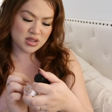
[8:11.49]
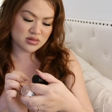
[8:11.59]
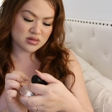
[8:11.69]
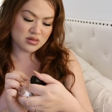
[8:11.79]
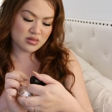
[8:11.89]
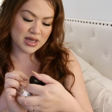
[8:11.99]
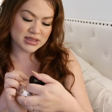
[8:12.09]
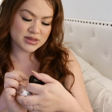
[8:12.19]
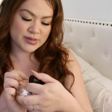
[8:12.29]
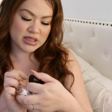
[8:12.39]
or
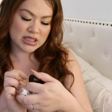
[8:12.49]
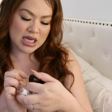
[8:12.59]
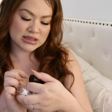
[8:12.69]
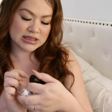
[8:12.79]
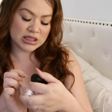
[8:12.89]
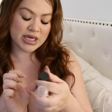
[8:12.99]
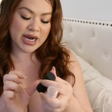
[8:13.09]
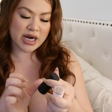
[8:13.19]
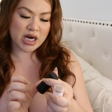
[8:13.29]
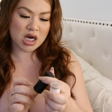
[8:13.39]
Westman
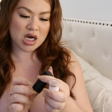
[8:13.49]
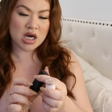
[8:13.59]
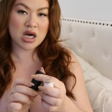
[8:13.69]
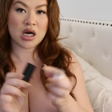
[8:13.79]
Atelier,